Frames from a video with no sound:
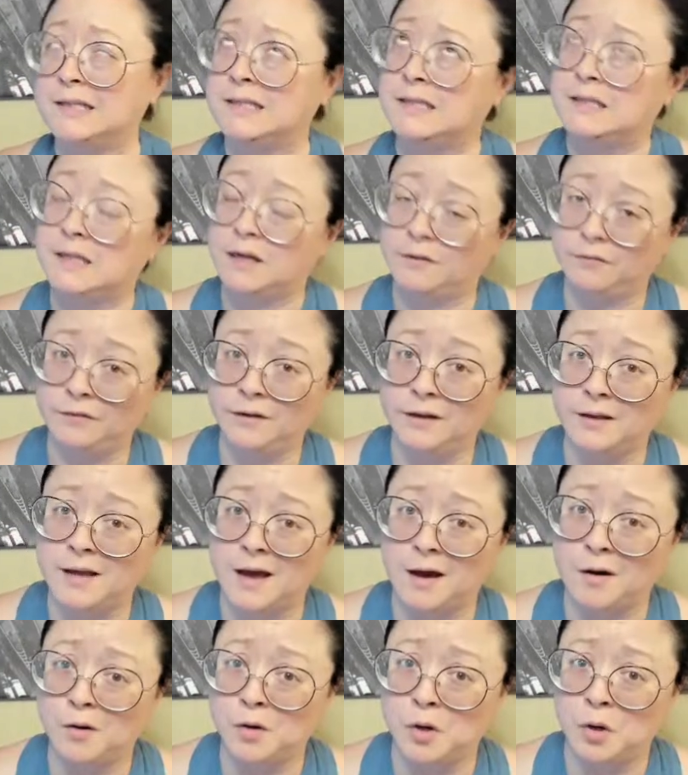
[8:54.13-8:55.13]
Definitely the
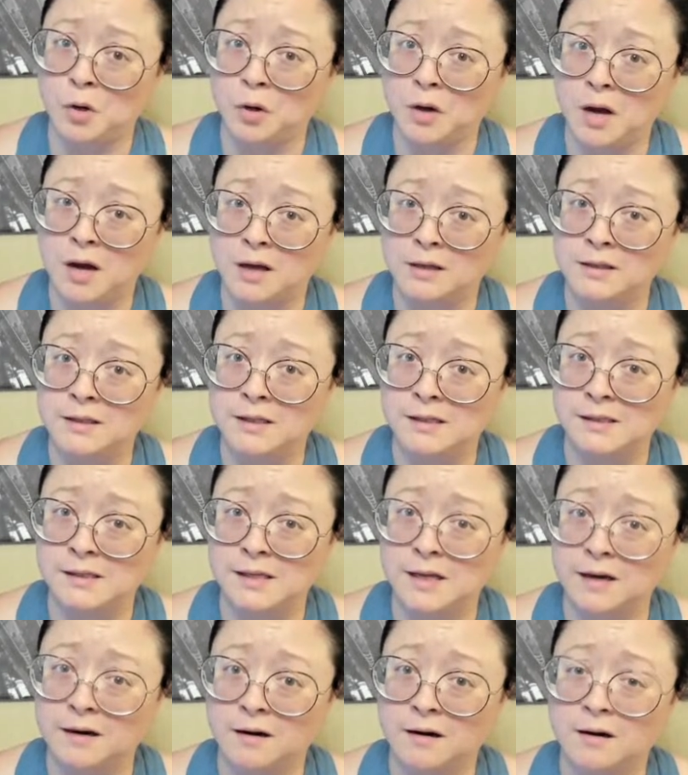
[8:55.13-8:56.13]
alcohol content's
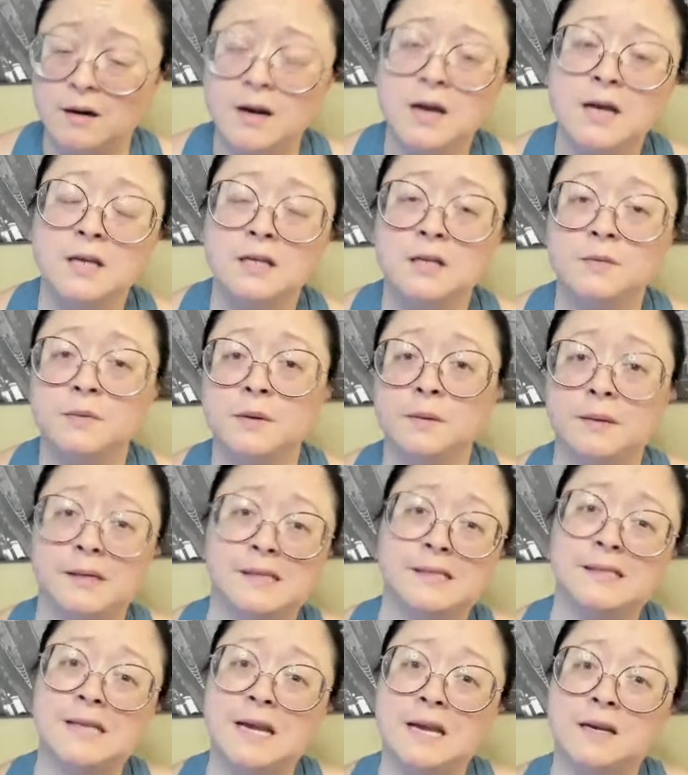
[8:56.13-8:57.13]
there to be able to
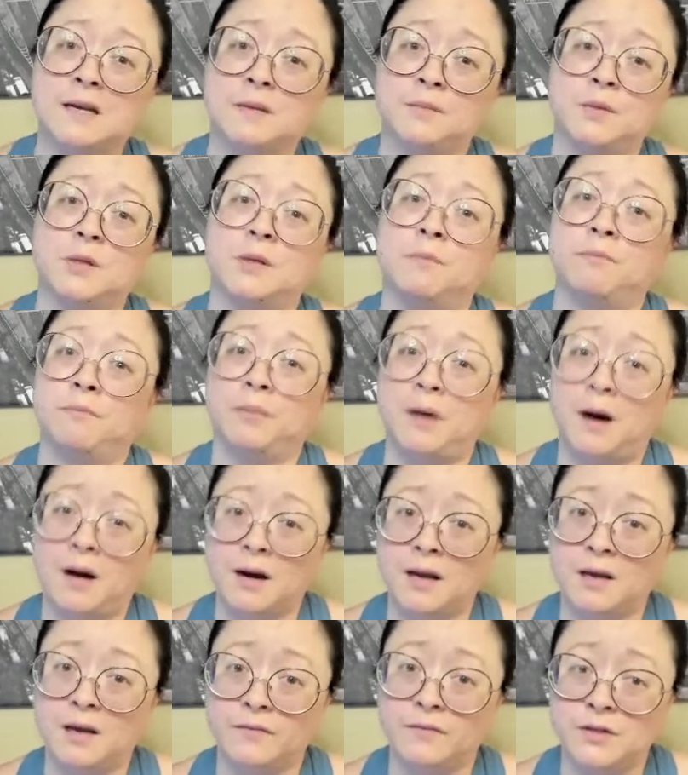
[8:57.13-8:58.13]
stand up to the
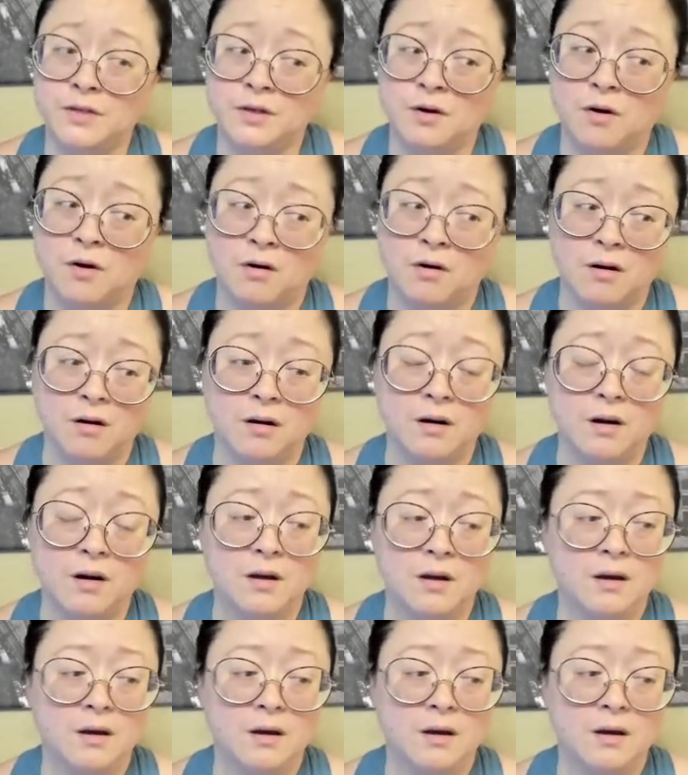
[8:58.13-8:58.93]
body of a cigar.